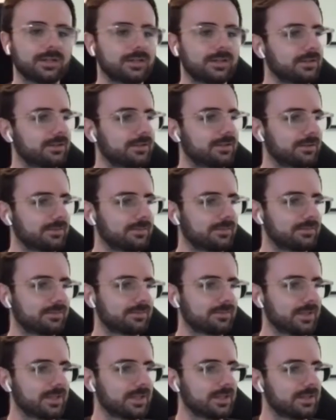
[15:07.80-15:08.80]
Um,
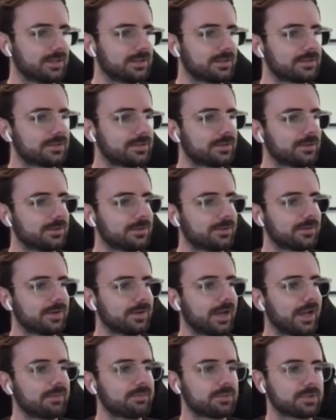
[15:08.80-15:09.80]
so
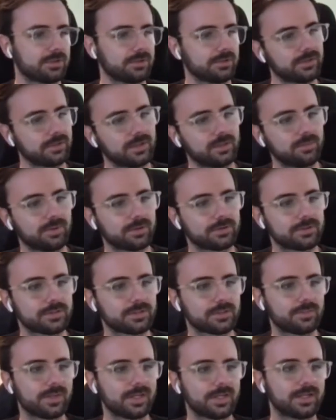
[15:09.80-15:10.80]
I'm currently
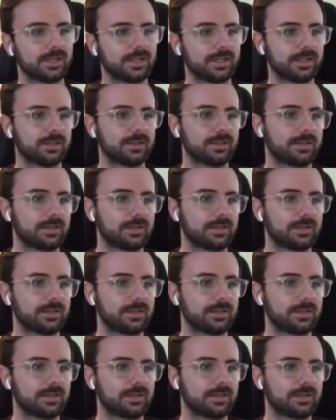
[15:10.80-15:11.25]
participating in